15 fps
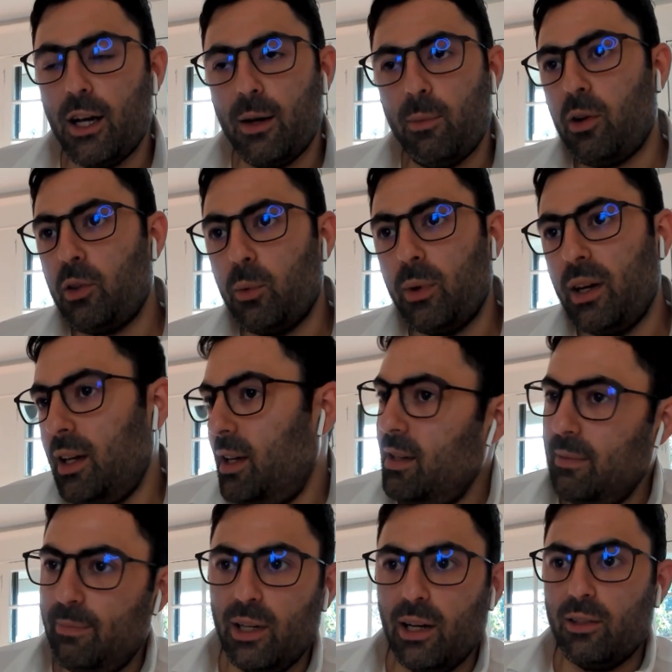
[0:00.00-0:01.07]
all the
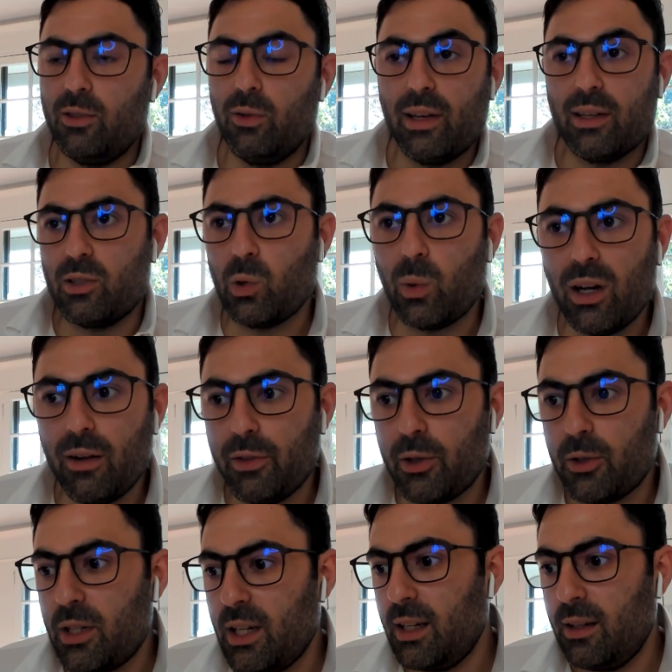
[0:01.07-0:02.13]
way, 2012,
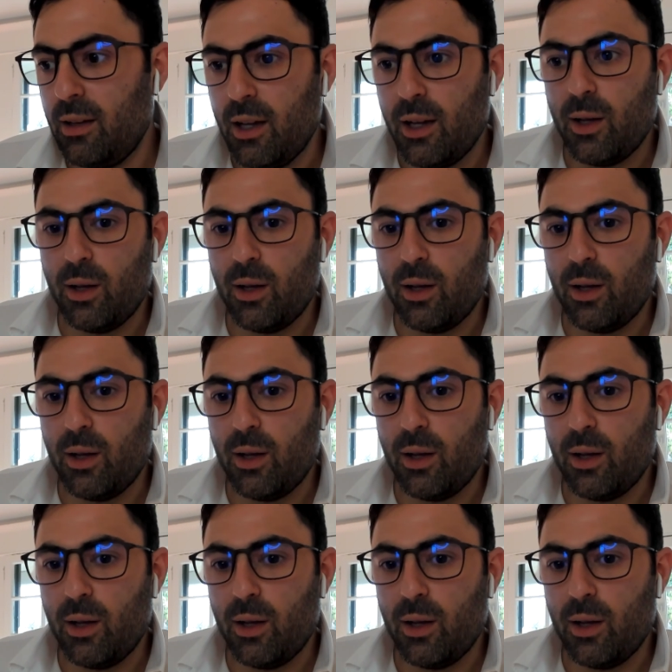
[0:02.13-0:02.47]
13,